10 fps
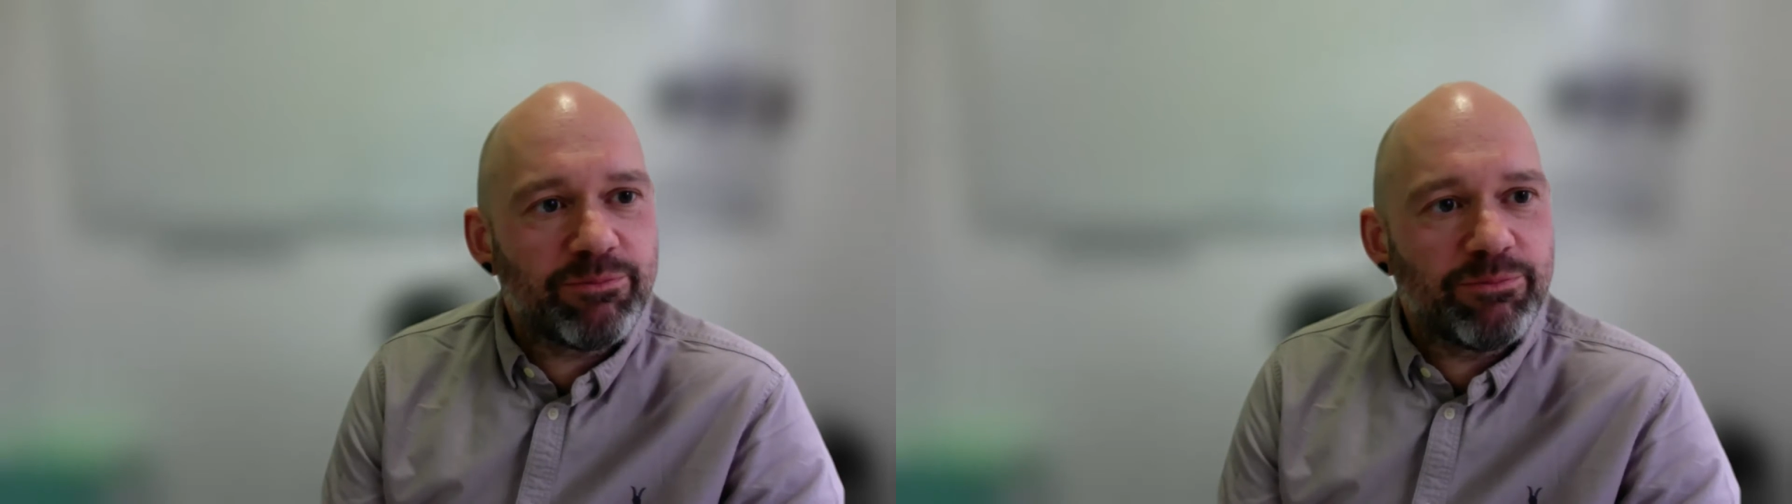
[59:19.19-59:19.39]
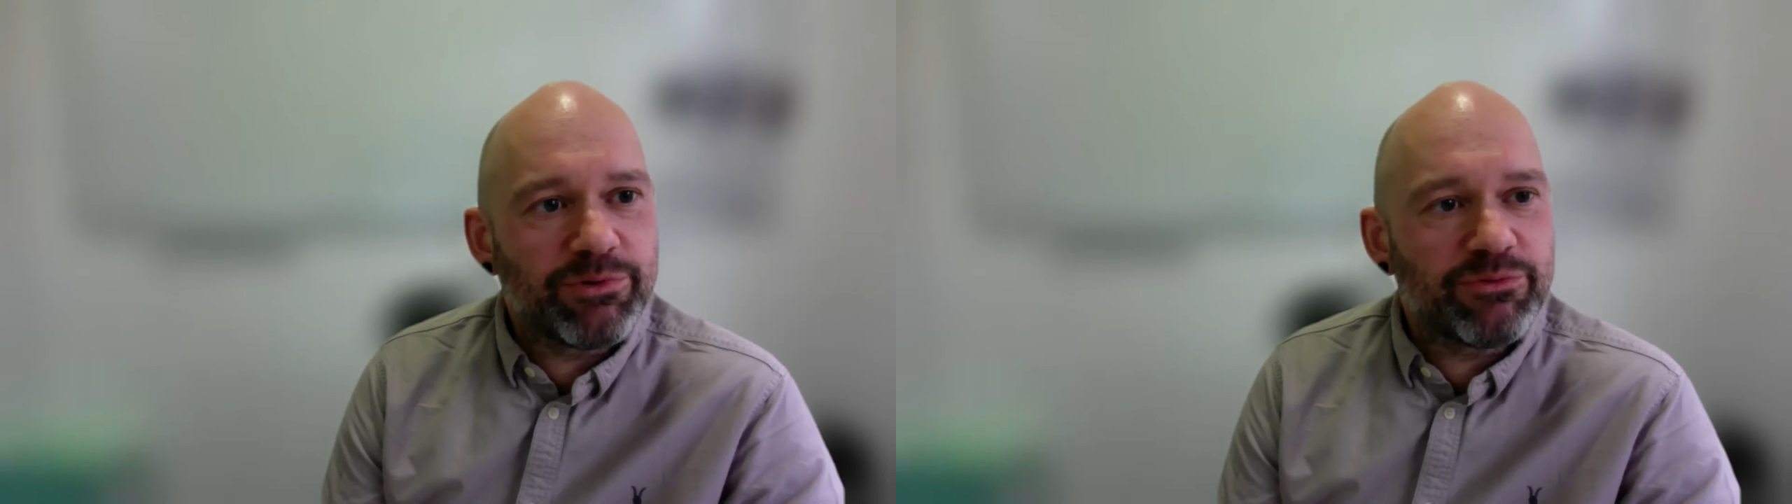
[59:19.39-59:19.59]

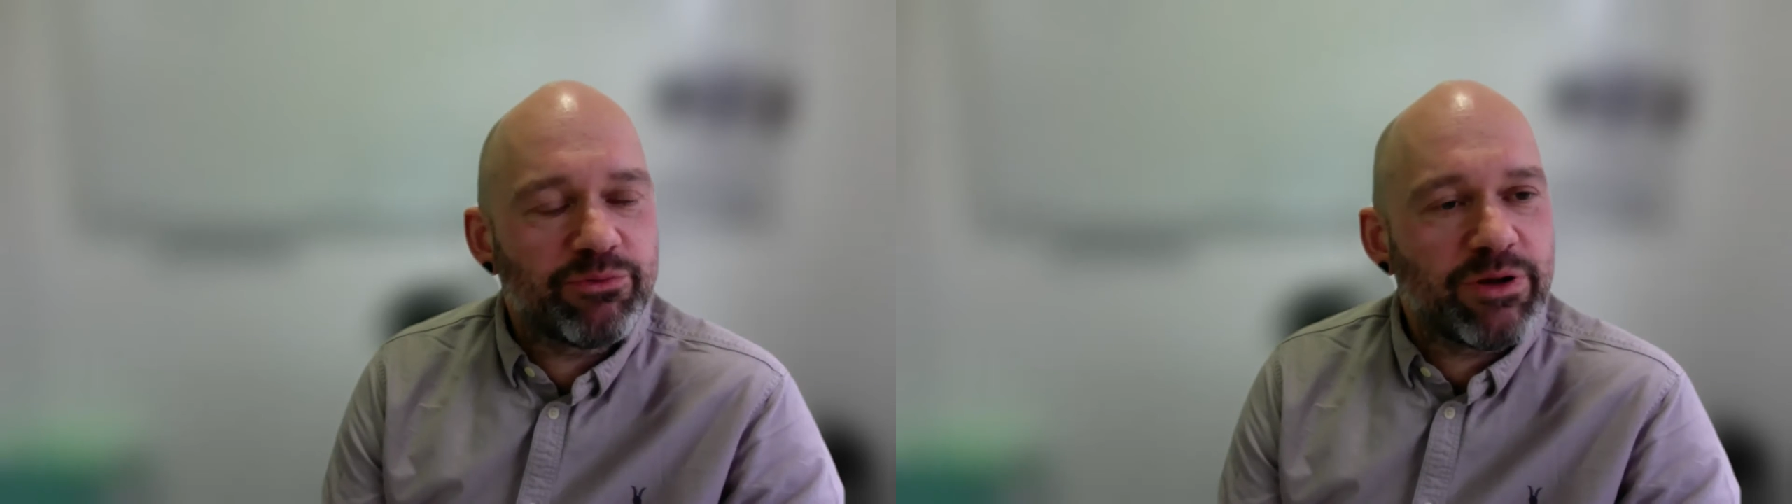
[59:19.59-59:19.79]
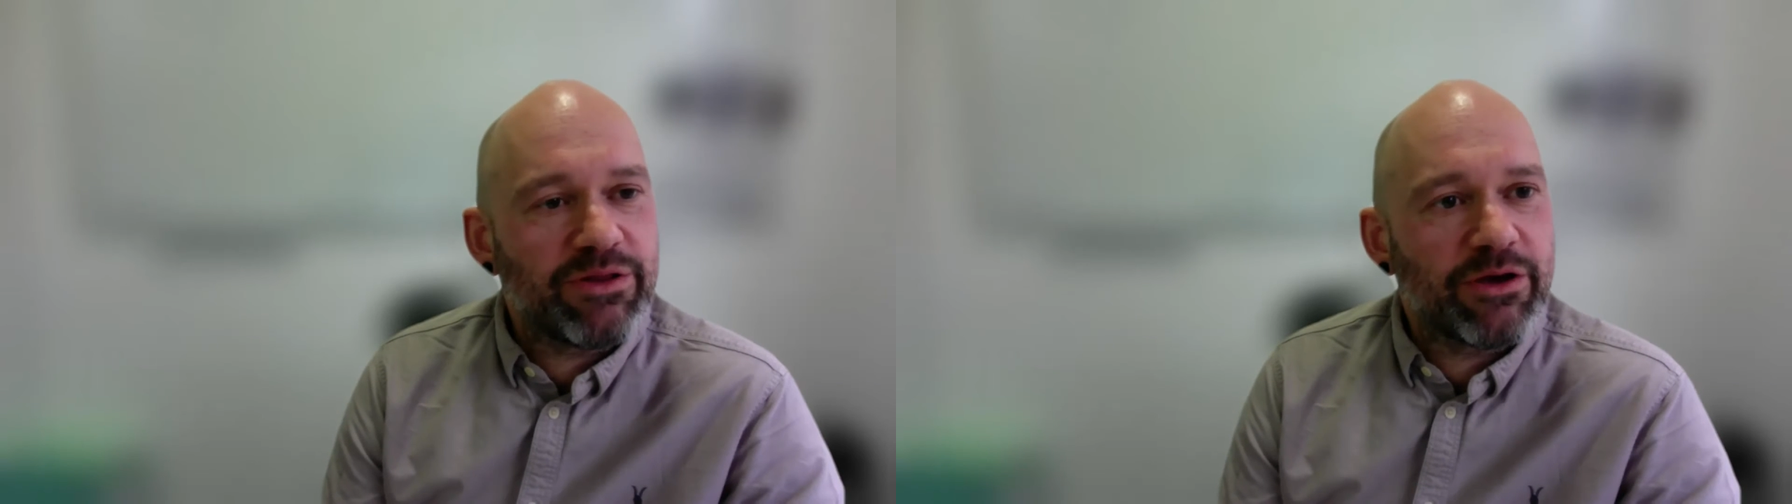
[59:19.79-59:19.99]

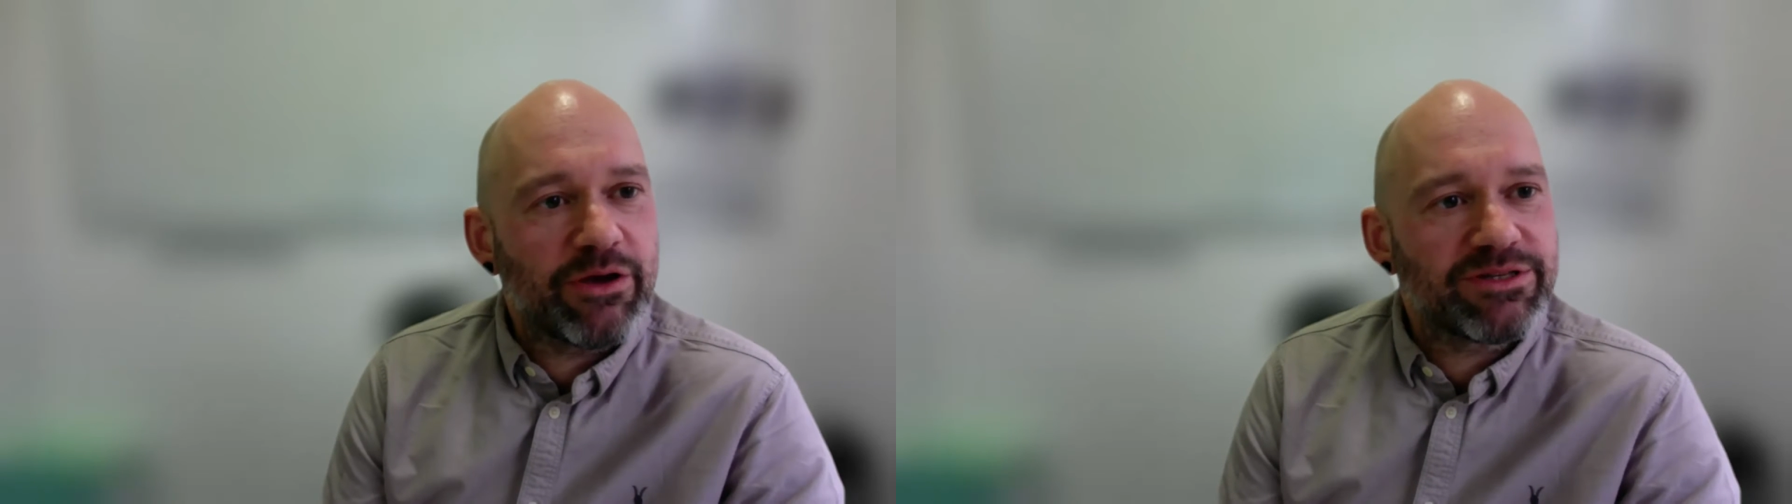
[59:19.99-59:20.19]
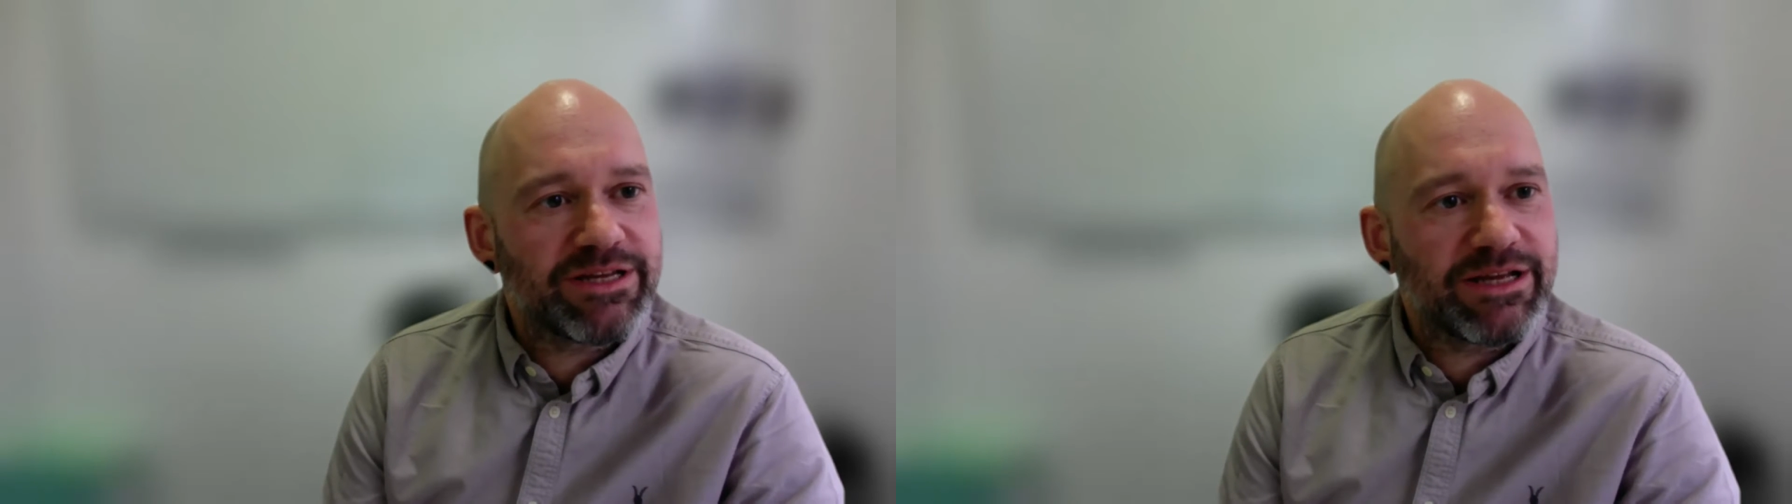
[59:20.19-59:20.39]
between
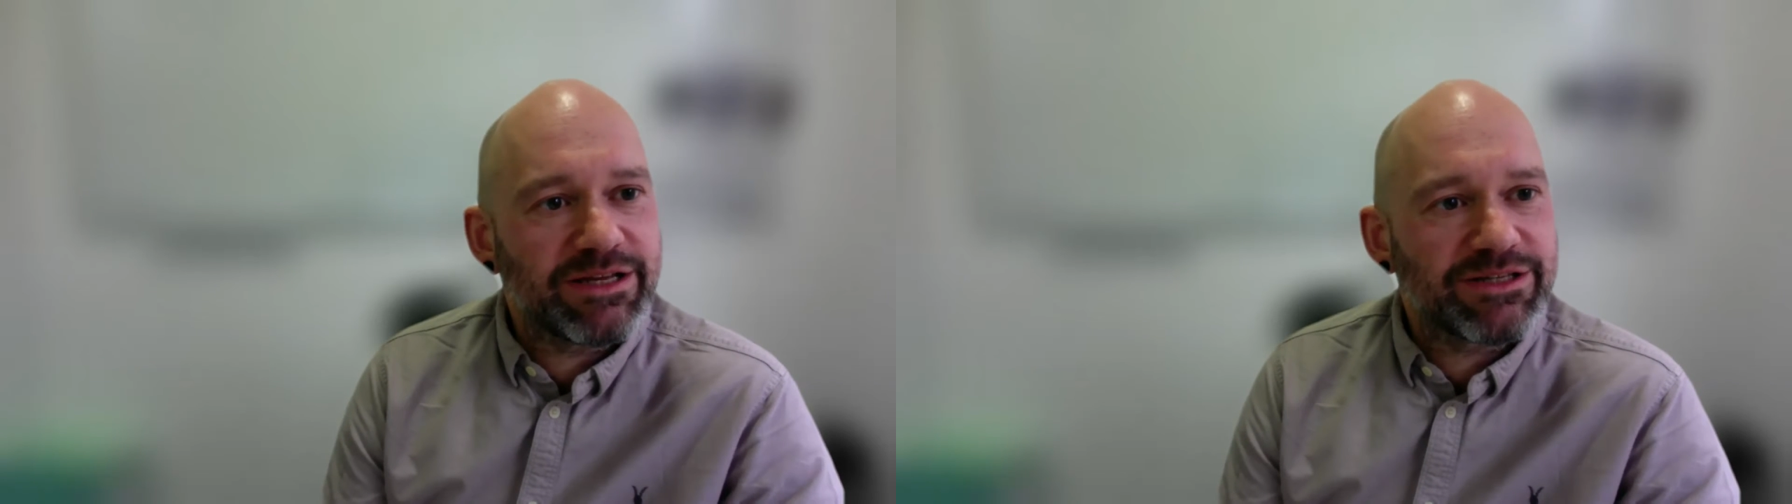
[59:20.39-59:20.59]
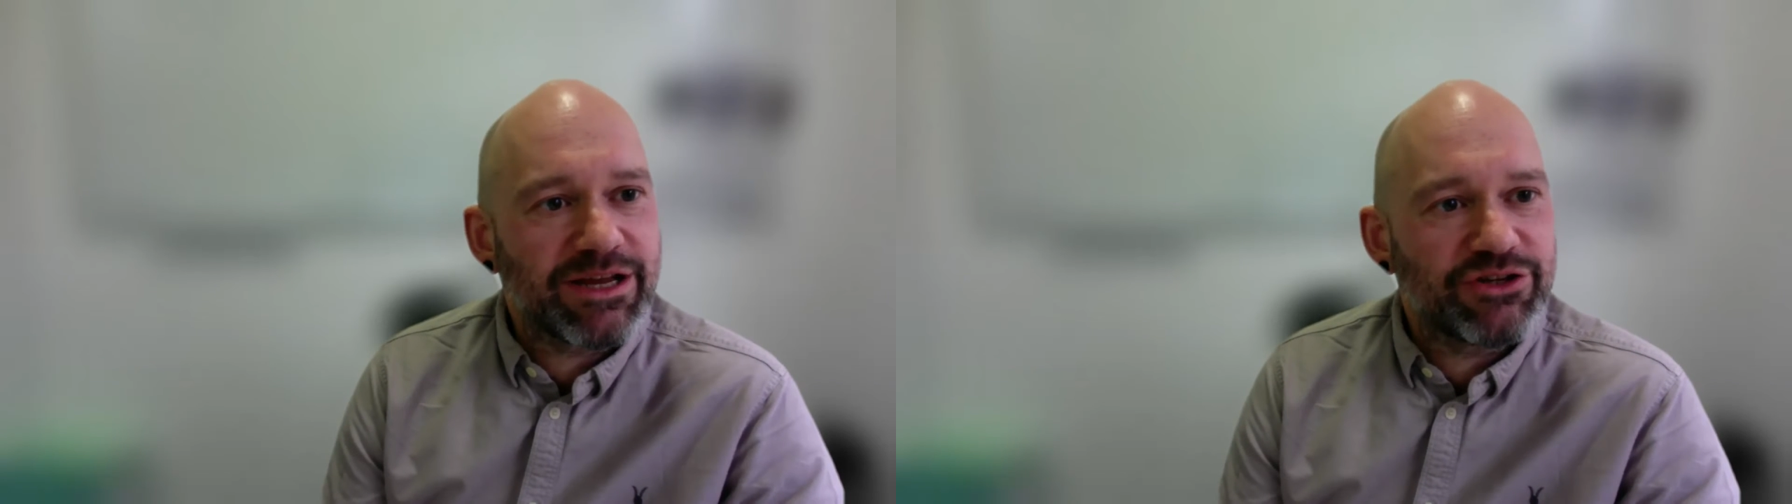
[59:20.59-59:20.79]
those
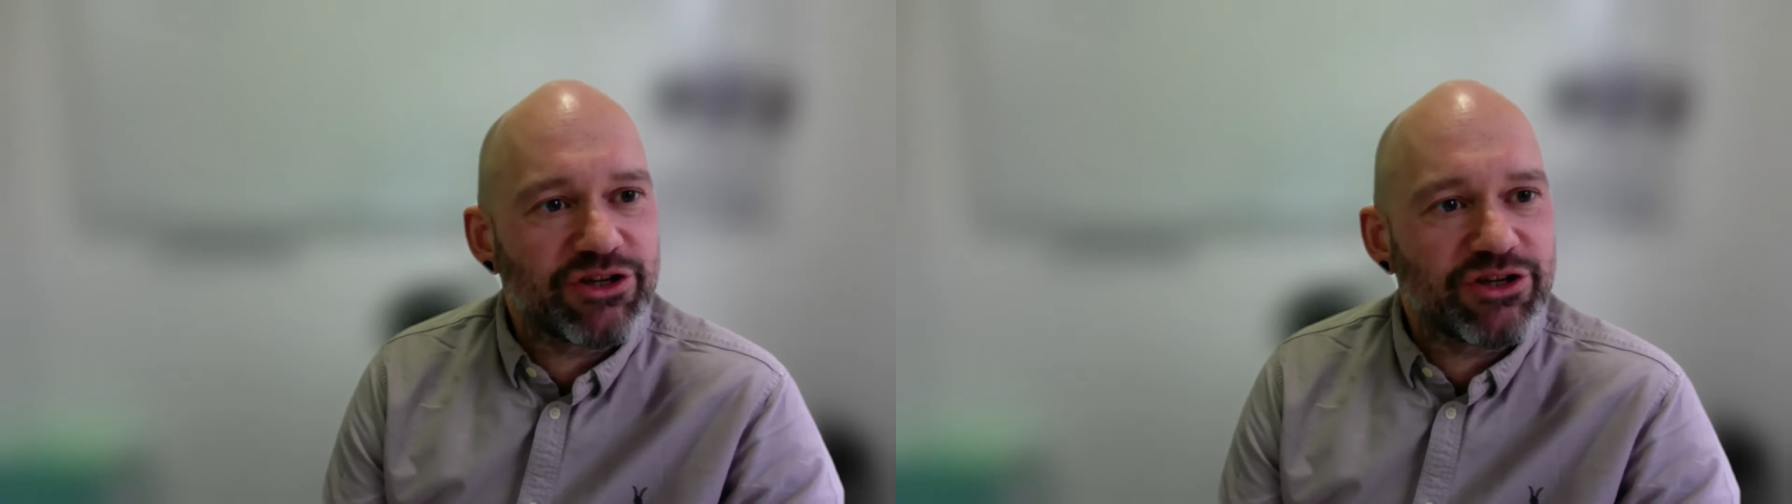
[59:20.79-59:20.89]
things and